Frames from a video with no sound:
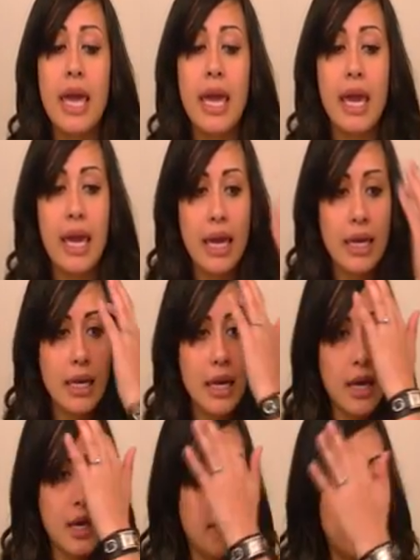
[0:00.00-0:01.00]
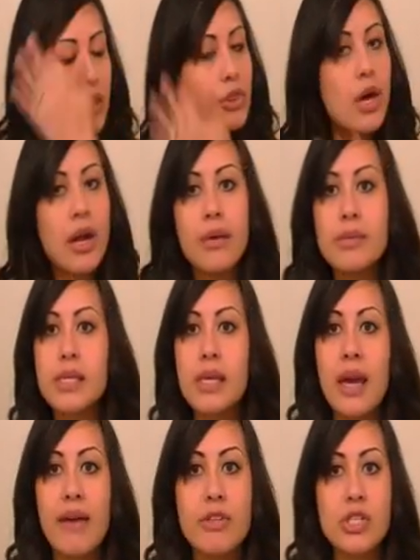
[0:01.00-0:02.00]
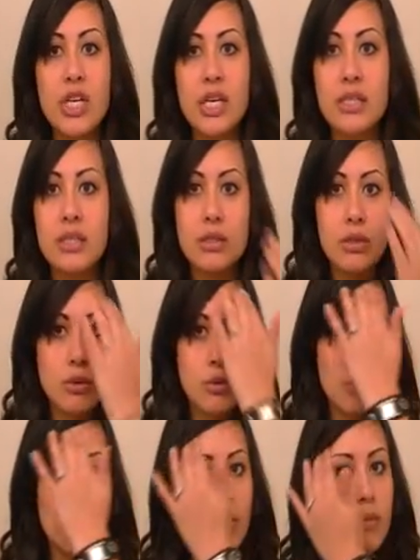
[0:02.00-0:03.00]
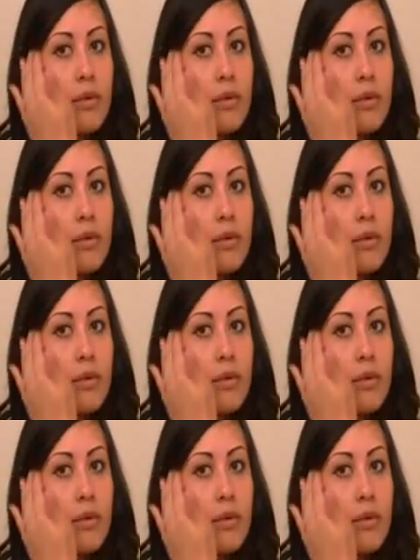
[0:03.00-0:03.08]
and I thought I was going to have a chance to